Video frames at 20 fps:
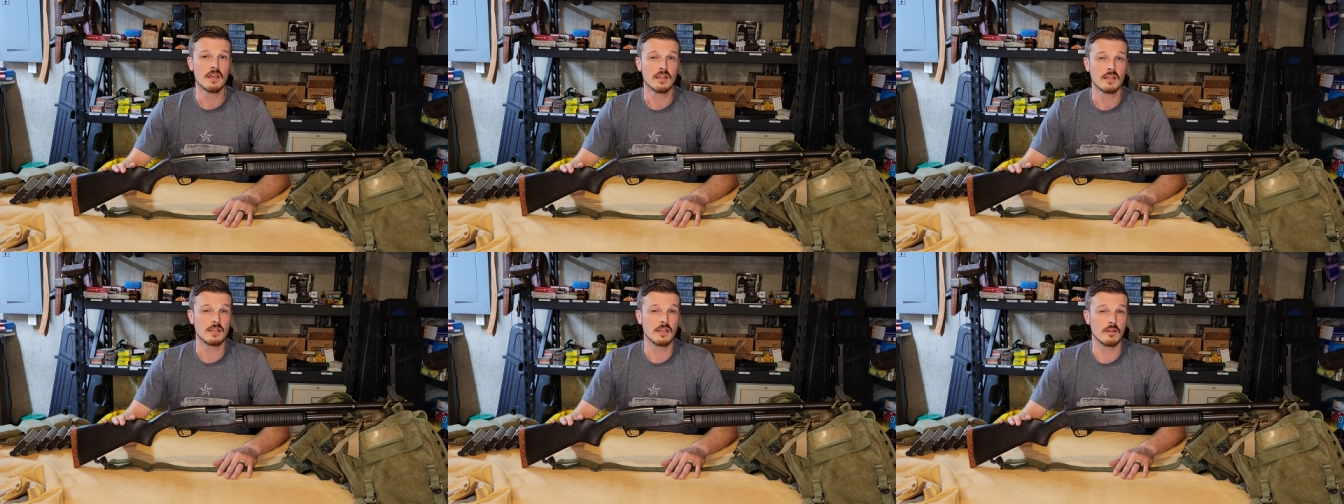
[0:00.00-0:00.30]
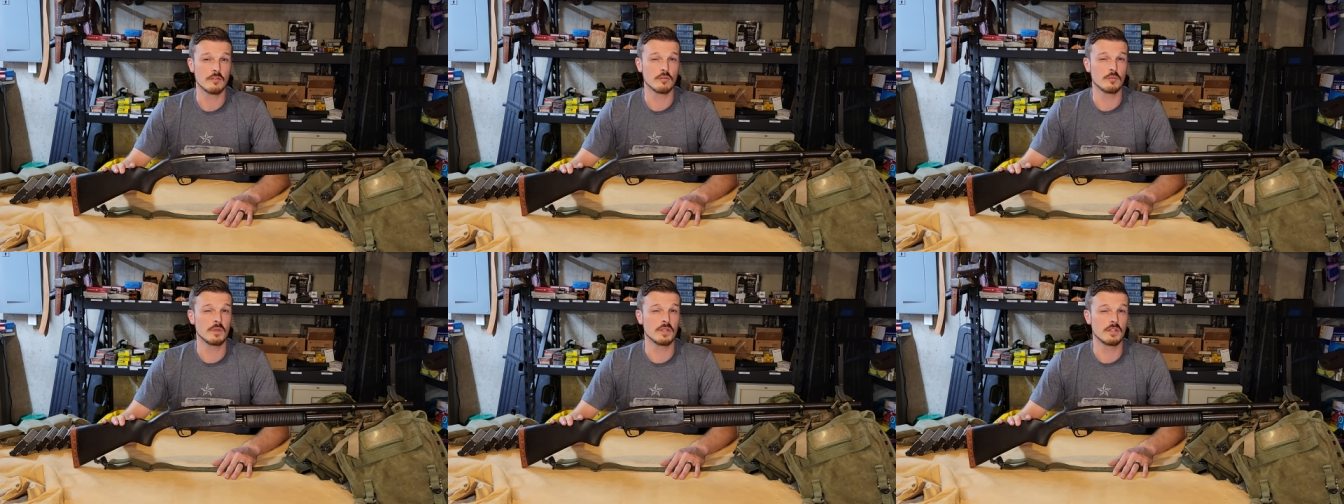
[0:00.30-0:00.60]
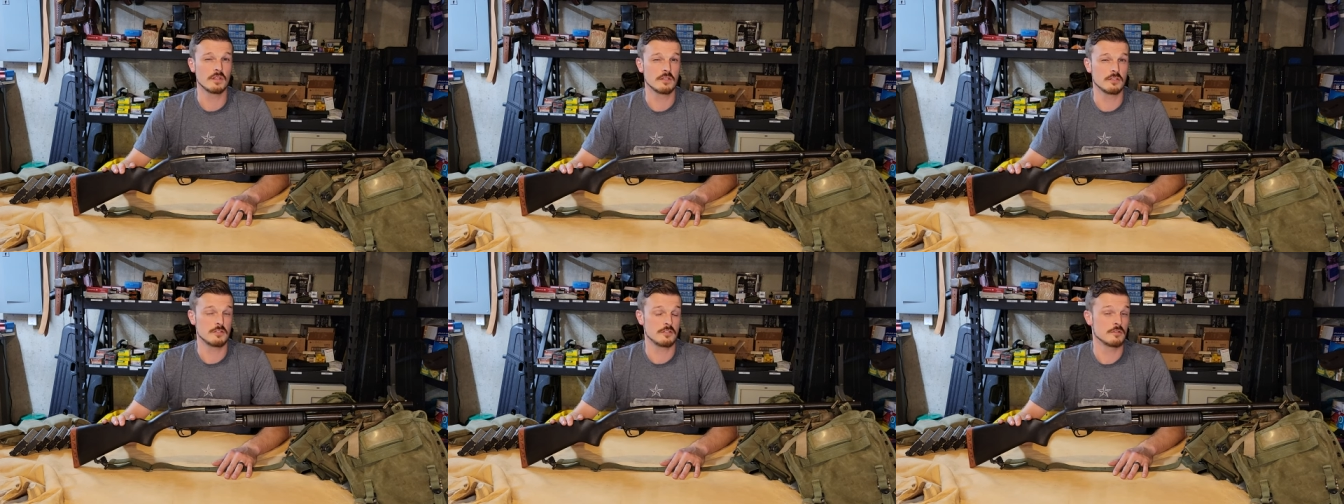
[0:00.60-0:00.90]

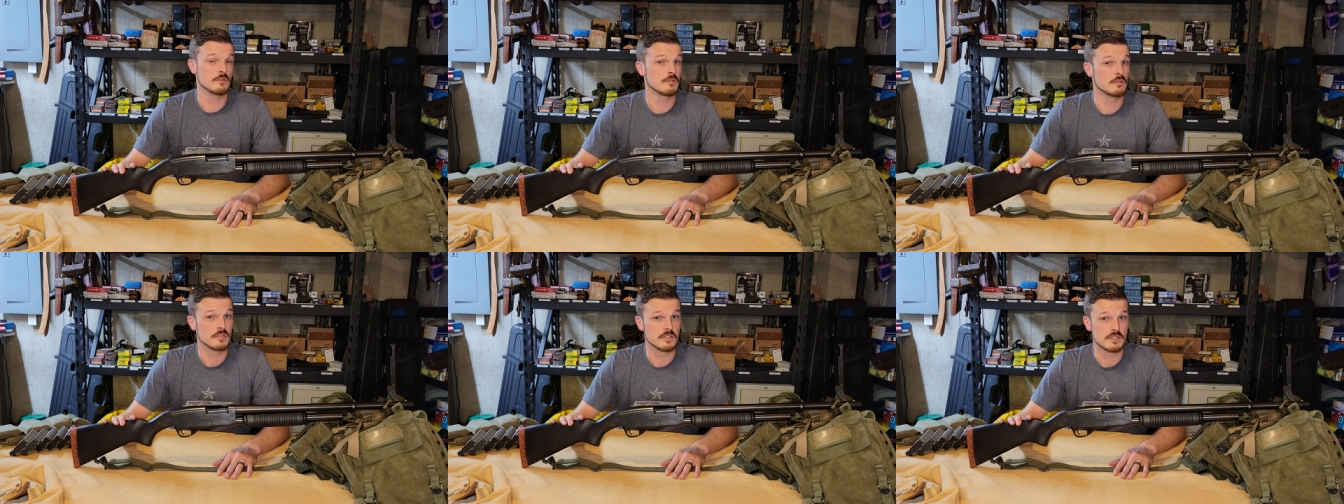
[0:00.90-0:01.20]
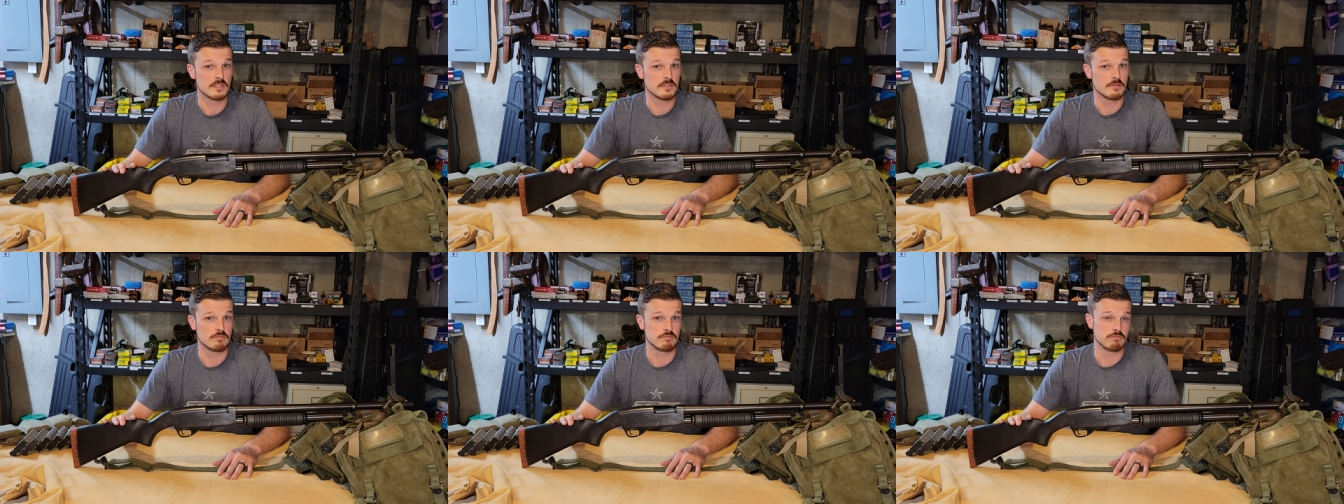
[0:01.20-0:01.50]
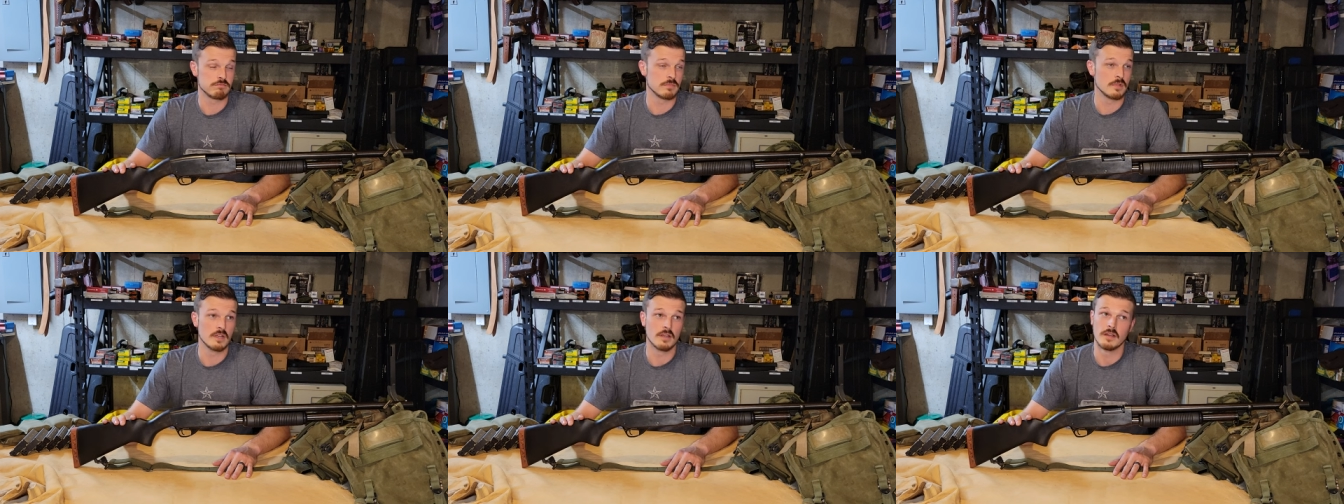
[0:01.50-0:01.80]
government issued is,
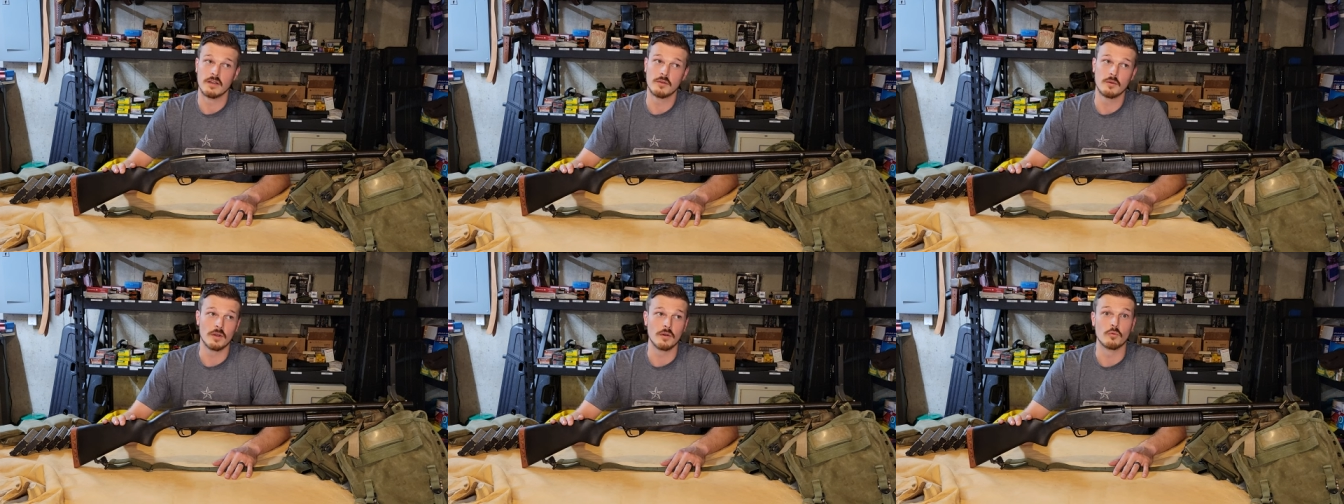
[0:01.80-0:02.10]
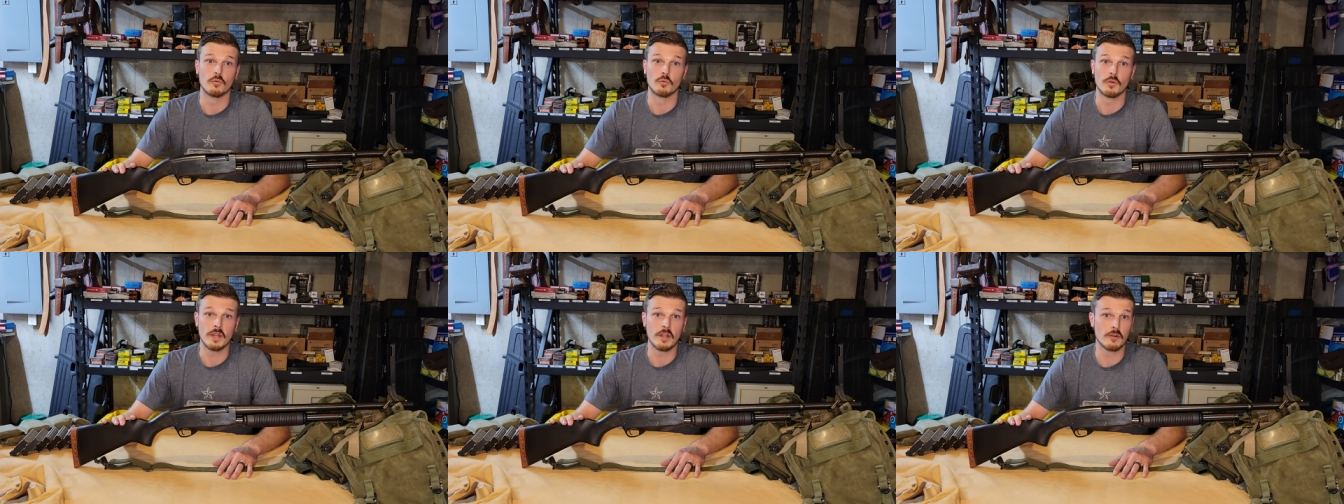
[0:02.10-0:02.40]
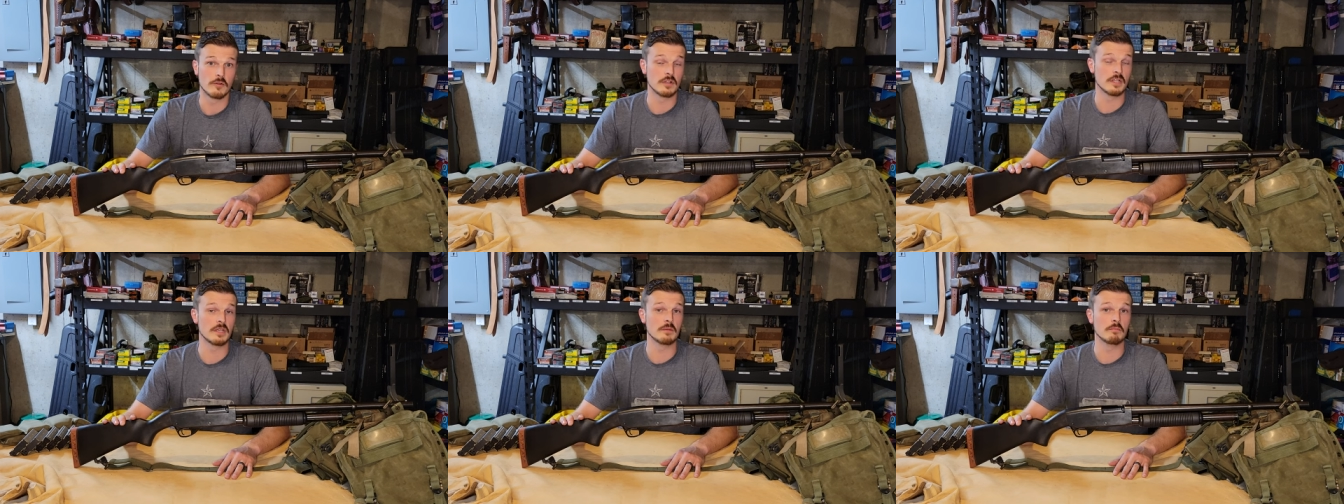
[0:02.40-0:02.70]
well,
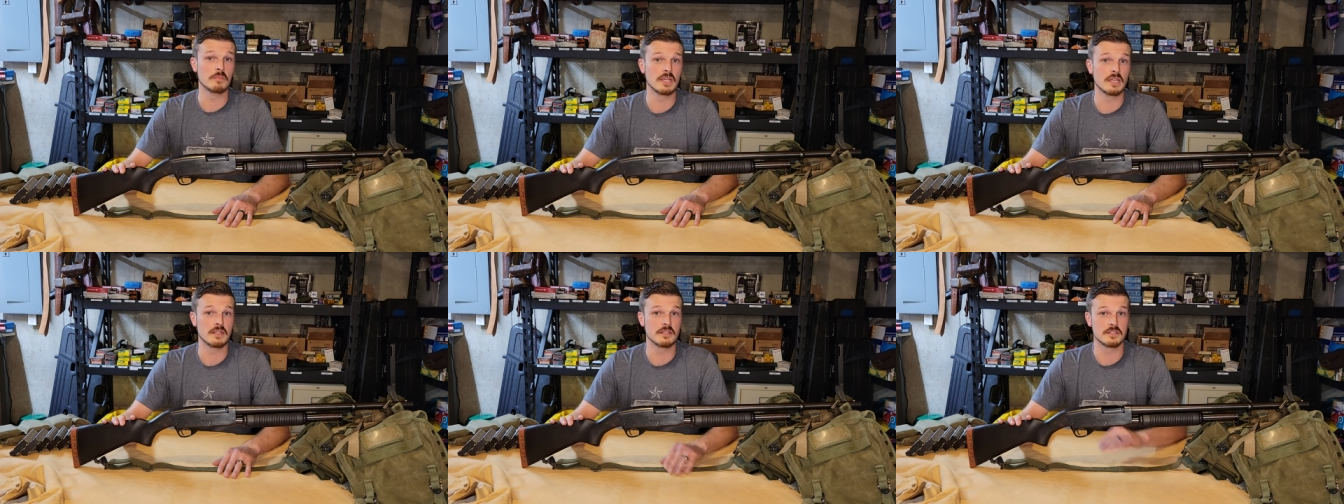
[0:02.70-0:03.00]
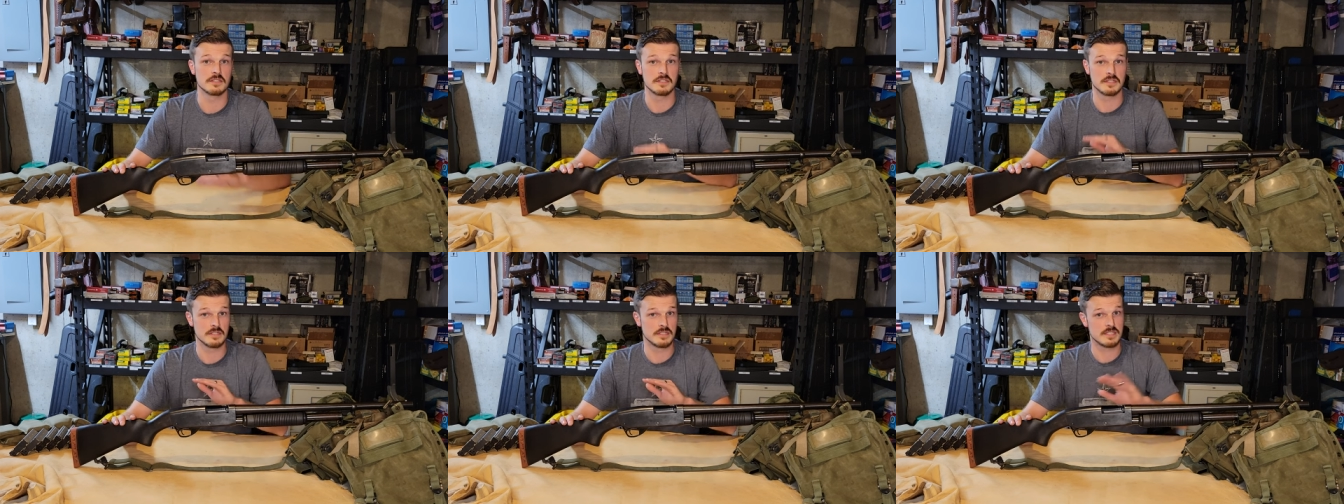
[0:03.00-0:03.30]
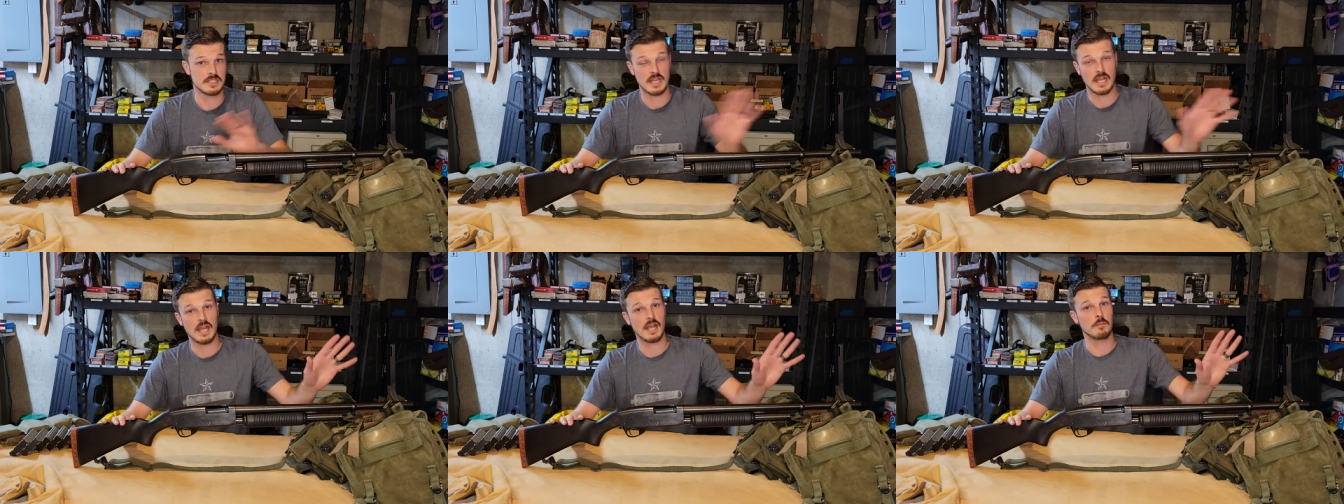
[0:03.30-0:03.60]
rarely means
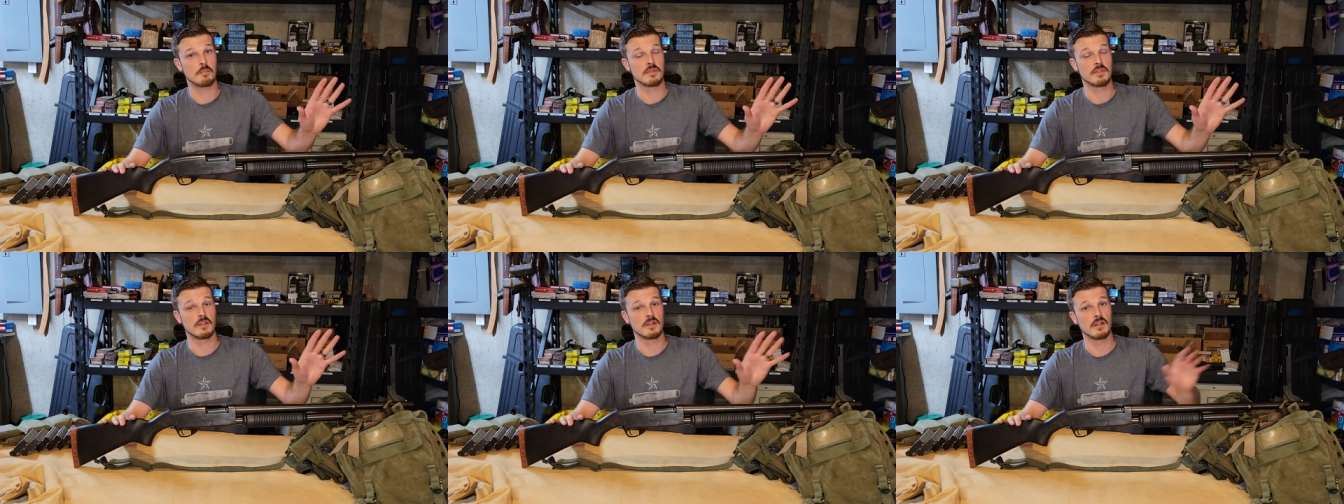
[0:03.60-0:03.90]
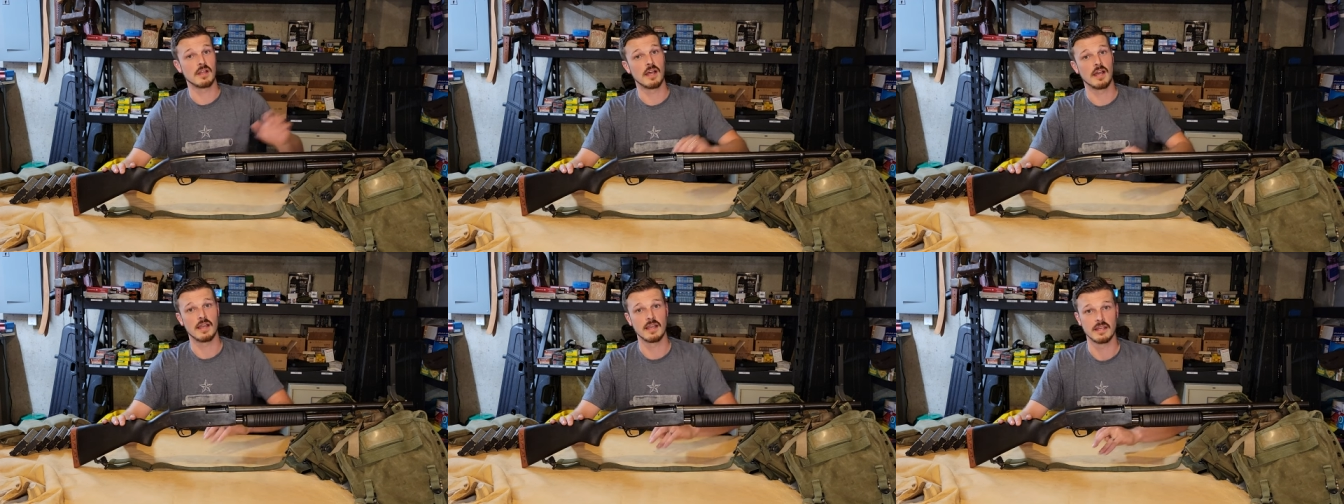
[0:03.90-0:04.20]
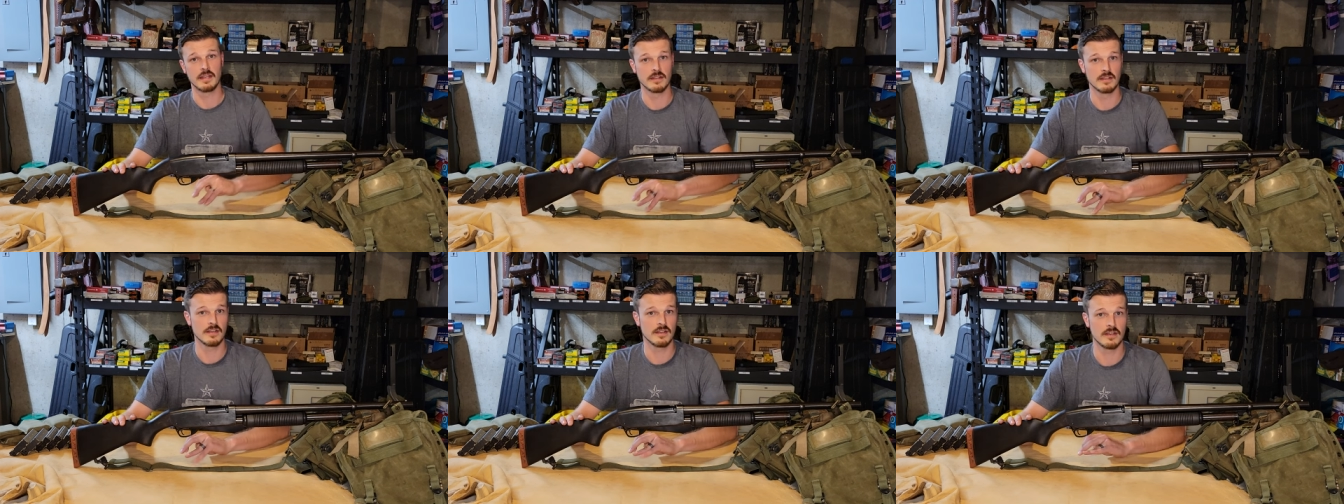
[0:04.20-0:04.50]
top of the
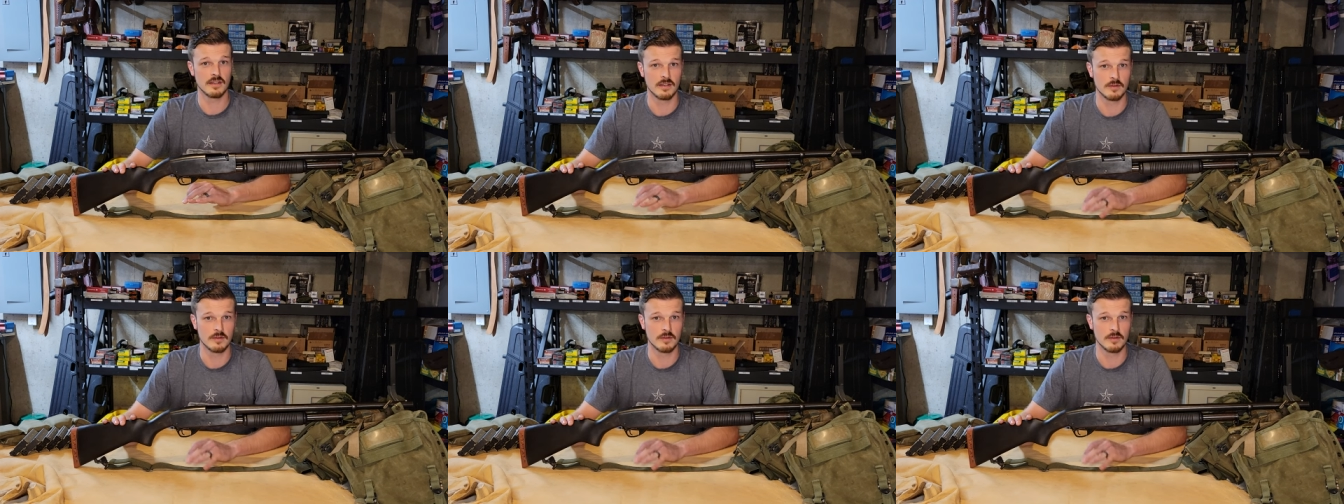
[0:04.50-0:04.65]
line.